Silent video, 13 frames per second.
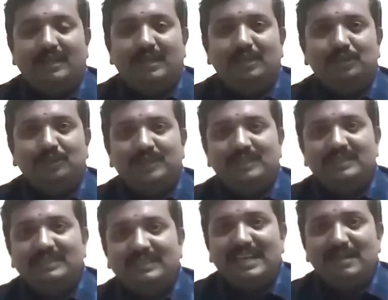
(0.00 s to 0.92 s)
Hello
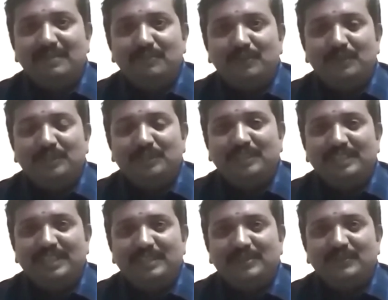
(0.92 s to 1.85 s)
students, I am going
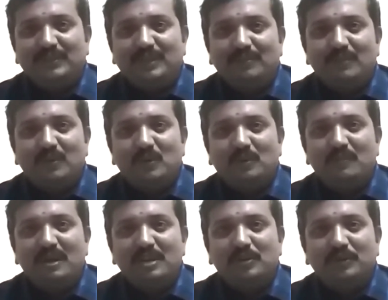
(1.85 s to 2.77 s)
to tell you
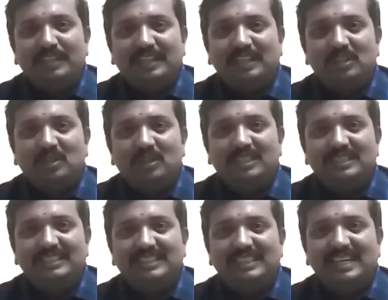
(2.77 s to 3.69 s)
about
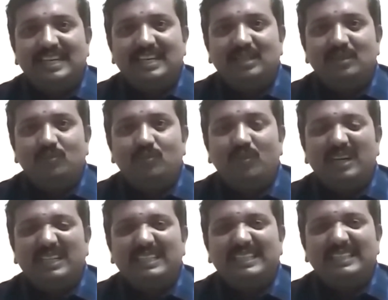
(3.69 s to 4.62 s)
biotechnology and
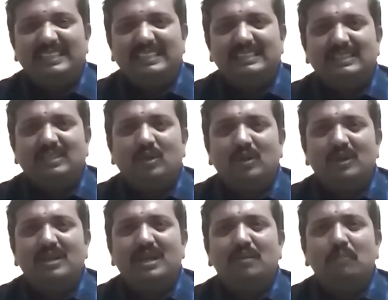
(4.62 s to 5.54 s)
what it is
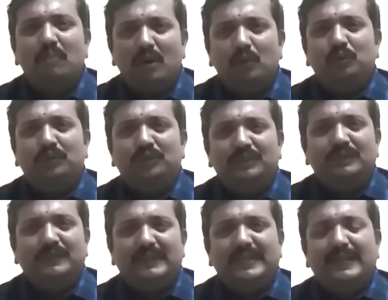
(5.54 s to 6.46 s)
all about.
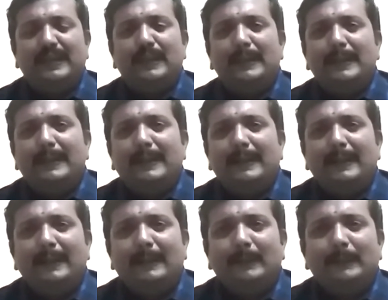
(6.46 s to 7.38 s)
Okay,
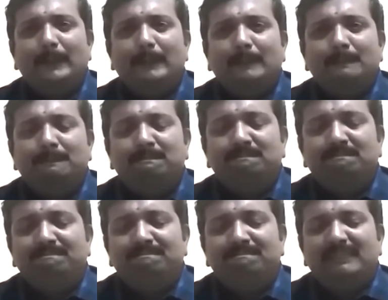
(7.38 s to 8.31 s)
now
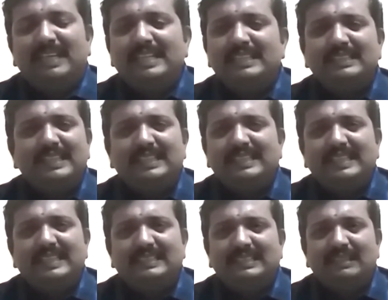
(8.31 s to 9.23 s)
let us take
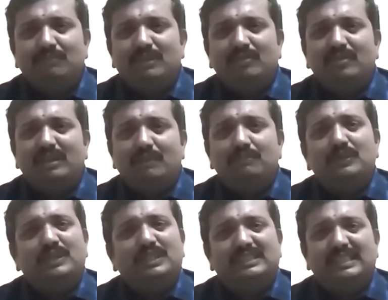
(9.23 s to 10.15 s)
the example of a
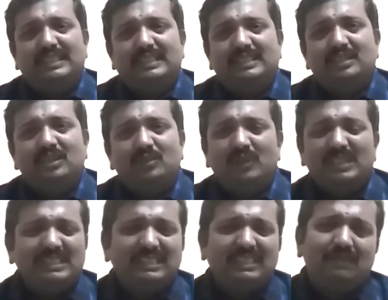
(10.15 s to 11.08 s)
computer scientist.
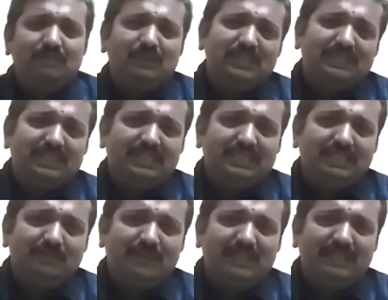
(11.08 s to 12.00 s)
What does a computer
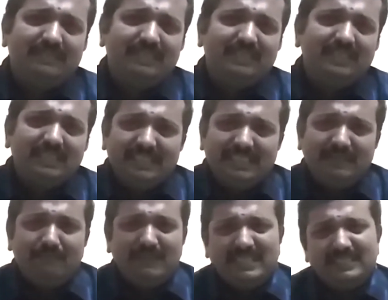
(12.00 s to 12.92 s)
scientist play with?
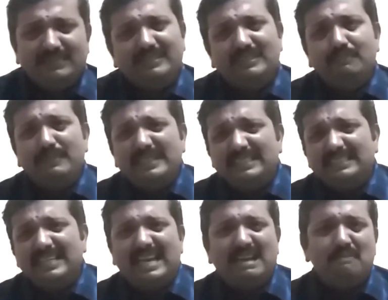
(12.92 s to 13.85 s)
He plays with
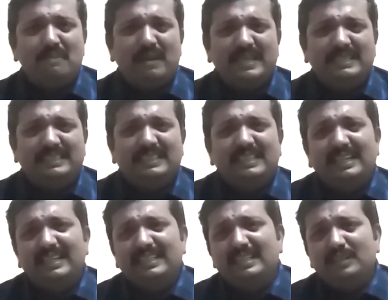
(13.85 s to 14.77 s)
bits and bytes,
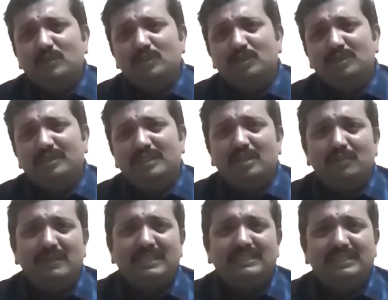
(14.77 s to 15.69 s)
and then he goes to
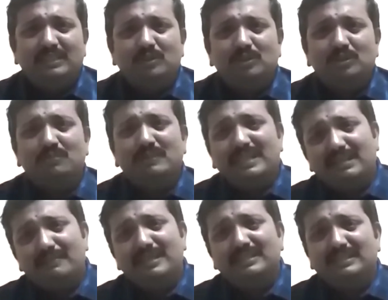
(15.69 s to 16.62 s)
kilobytes, he goes to
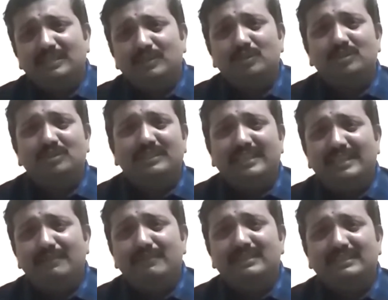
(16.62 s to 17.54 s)
megabytes, he goes to
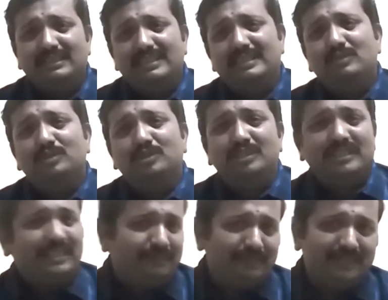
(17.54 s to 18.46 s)
gigabytes, and then he goes to
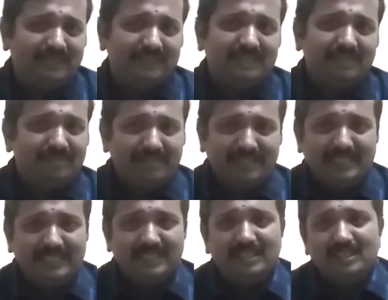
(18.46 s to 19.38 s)
terabytes.
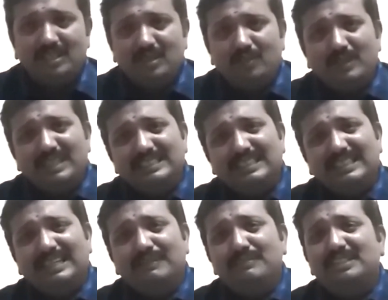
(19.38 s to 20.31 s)
Fine. What does
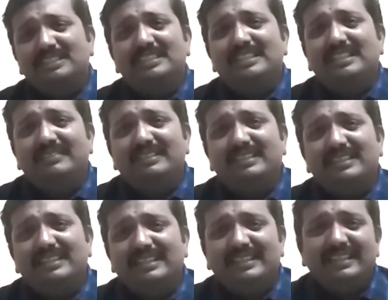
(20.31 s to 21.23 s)
a chemist deal with?
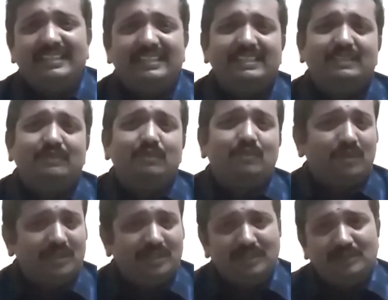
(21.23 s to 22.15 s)
He deals with
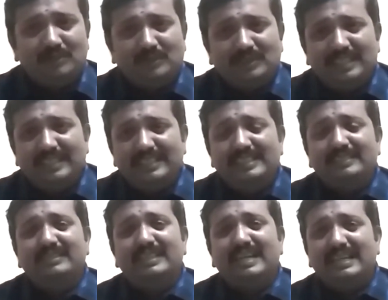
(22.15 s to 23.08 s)
molecules, he
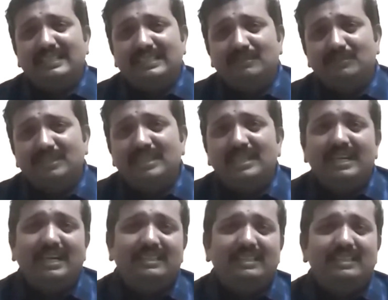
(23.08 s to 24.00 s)
deals with atoms,
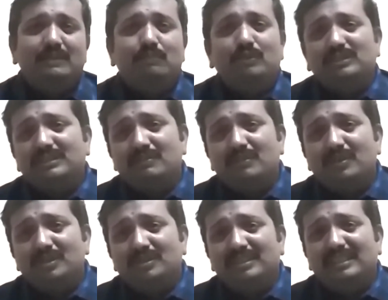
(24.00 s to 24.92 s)
and then he puts
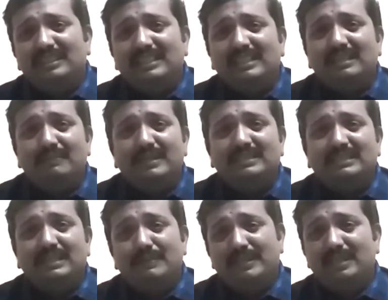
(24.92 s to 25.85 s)
them all together and
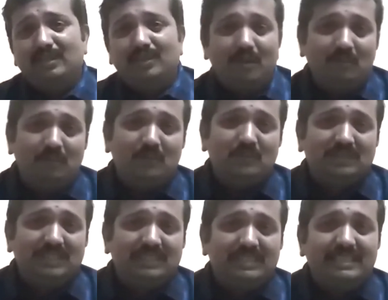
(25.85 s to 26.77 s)
makes chemical
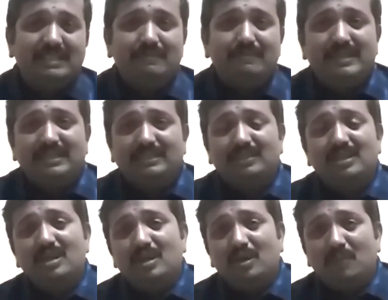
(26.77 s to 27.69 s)
compounds, and then he makes
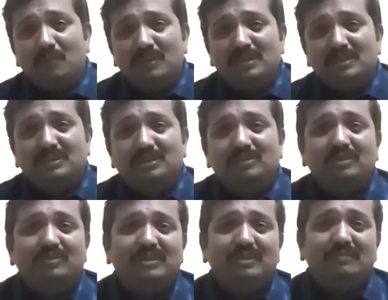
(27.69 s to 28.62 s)
components
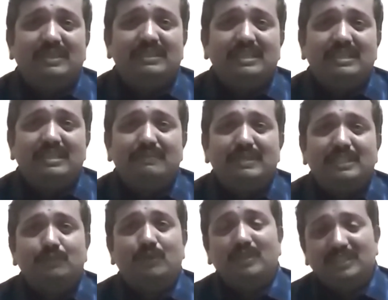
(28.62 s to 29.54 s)
out of them, and then he
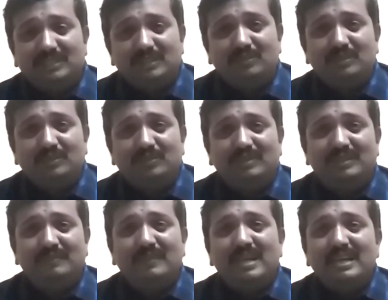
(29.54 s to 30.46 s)
makes products out of
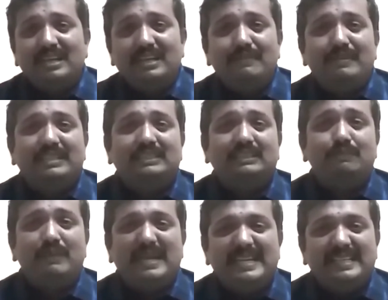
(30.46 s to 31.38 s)
them. He makes
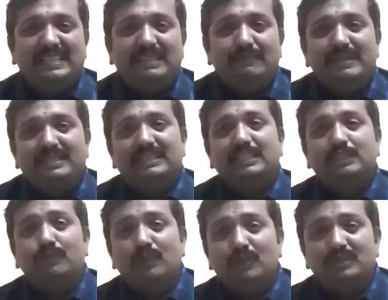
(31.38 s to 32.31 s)
paint, he makes
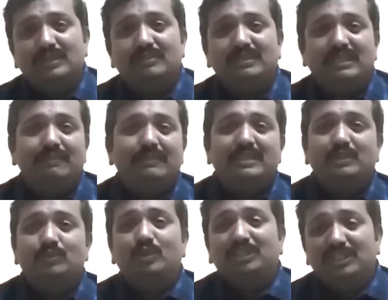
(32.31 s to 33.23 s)
explosives, he
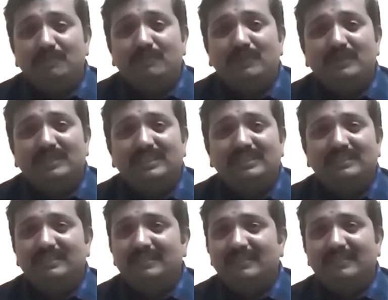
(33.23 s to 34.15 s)
makes washing
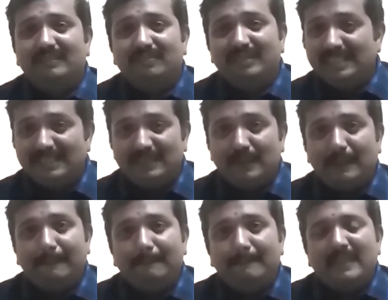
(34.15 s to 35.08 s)
powder. Right?
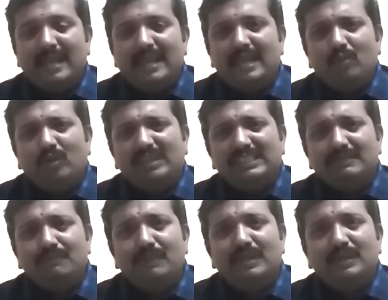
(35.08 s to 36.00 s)
Now, what
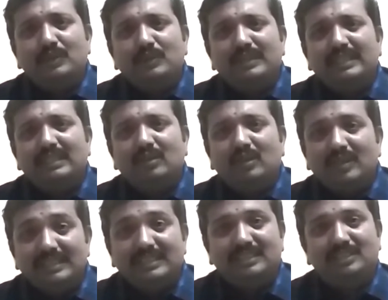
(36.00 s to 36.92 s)
does a
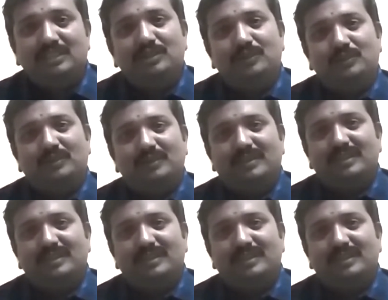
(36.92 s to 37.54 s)
biotechnologist do?